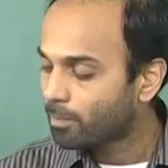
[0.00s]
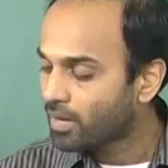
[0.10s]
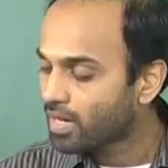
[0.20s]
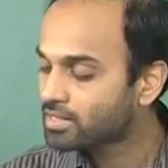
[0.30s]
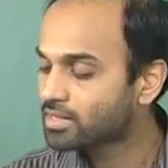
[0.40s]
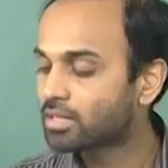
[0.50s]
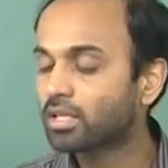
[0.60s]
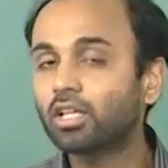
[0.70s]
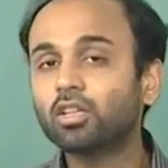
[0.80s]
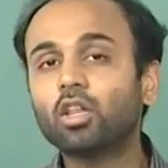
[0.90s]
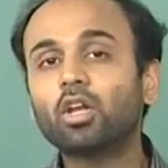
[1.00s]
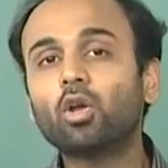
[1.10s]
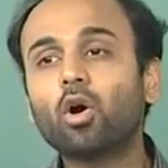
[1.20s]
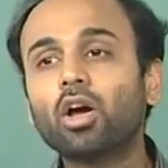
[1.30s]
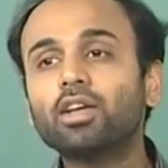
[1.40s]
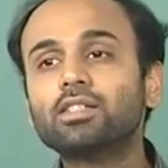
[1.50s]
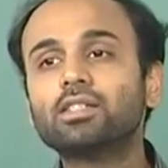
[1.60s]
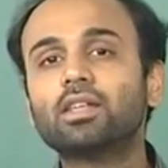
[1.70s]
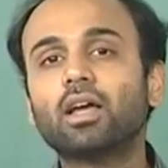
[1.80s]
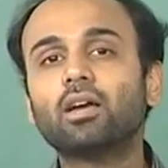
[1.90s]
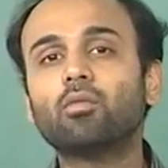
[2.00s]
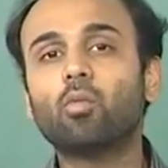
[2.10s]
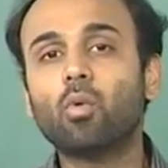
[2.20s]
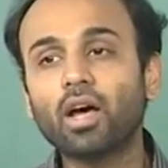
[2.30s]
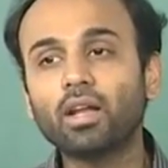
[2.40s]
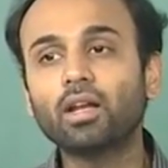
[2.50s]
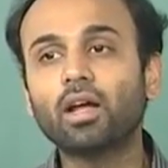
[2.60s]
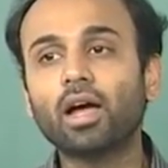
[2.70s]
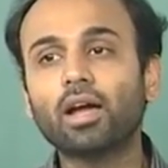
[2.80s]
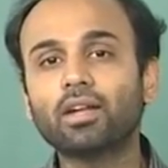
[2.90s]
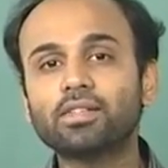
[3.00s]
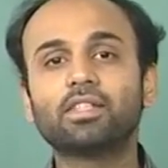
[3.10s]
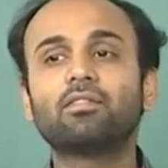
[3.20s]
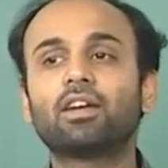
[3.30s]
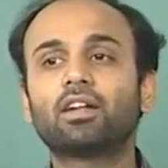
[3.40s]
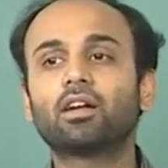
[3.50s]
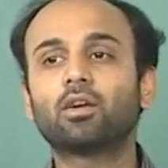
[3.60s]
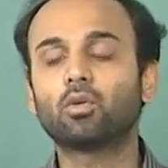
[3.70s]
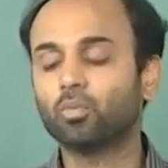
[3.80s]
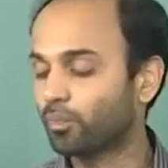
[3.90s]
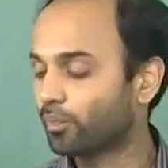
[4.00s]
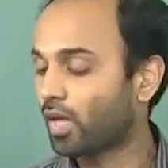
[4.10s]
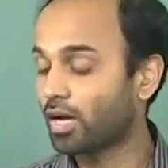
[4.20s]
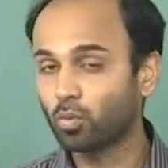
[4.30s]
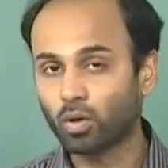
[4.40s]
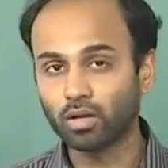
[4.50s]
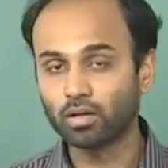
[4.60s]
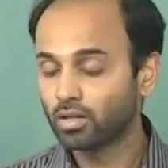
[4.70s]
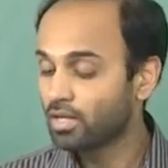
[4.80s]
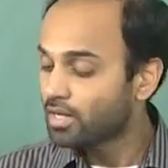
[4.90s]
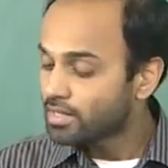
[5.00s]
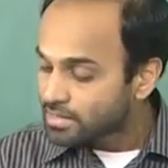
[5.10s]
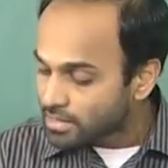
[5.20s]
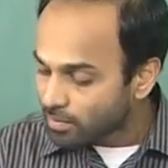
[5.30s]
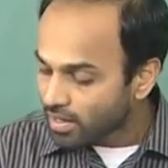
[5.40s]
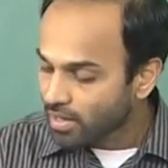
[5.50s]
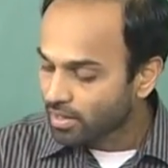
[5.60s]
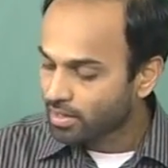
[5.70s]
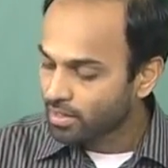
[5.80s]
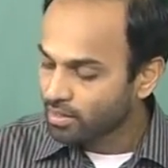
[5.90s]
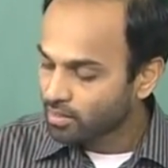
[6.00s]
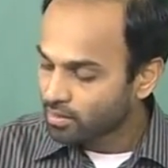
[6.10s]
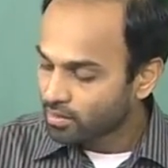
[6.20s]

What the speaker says: plus the noise 1 at receive antenna 2 at 1. Similarly,